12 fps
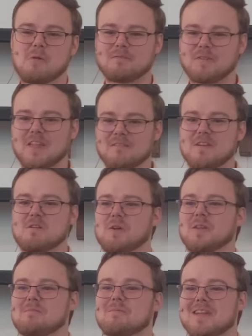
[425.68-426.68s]
what forgiving
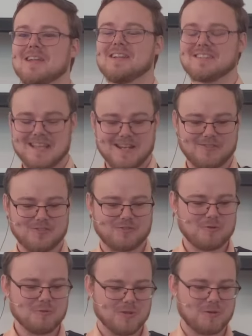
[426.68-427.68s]
really means, in its
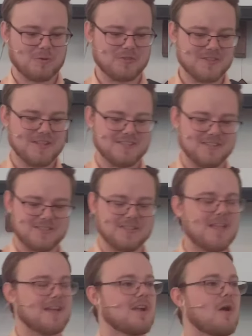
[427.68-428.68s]
true literal sense, is
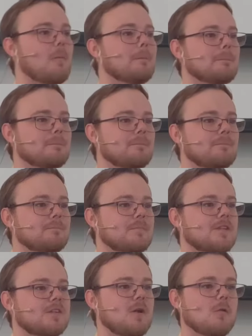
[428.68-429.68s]
to let go
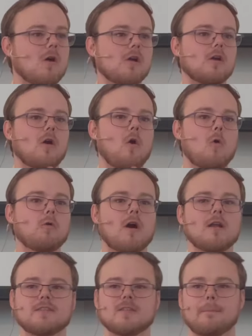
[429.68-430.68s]
to no longer hold
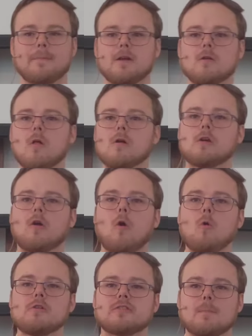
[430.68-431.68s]
on to something, to no longer
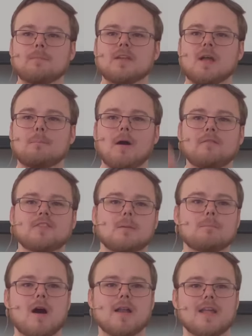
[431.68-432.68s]
hold something above
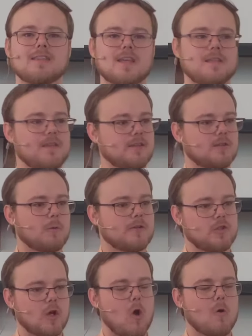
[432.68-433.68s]
somebody and say, This is
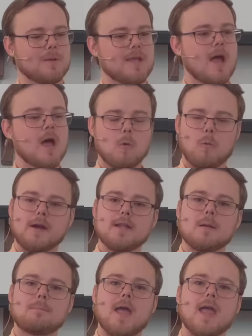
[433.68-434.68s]
what you owe me, when are
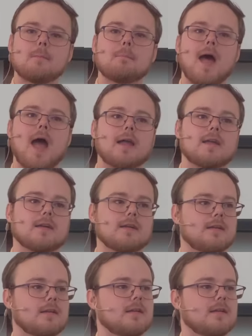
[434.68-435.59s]
you paying it back?